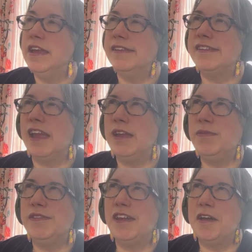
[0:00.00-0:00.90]

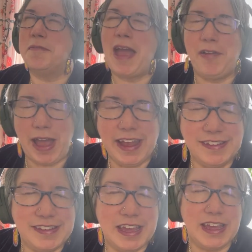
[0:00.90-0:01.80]
Times, how I
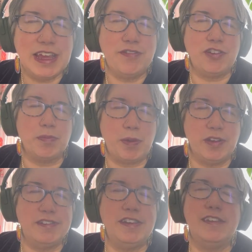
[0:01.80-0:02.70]
say if your
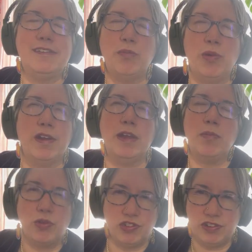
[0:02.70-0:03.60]
person is more
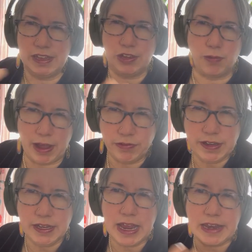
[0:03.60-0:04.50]
emotionally
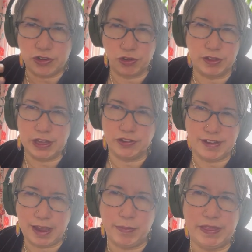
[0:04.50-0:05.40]
grounded at an earlier
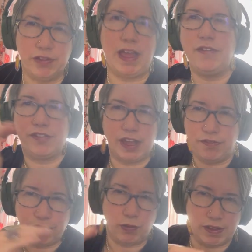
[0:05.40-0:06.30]
time in their life, kind of
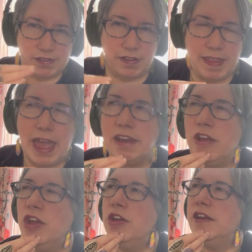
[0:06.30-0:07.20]
focus on that.
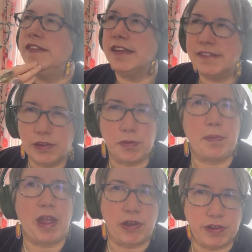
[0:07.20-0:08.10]
Things they were
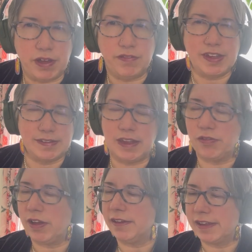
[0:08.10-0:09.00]
proud of,
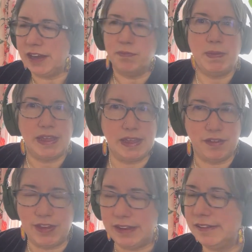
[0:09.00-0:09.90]
etc., kind of big
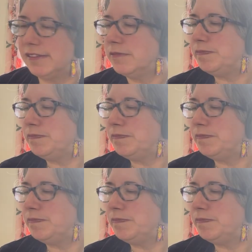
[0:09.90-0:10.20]
events.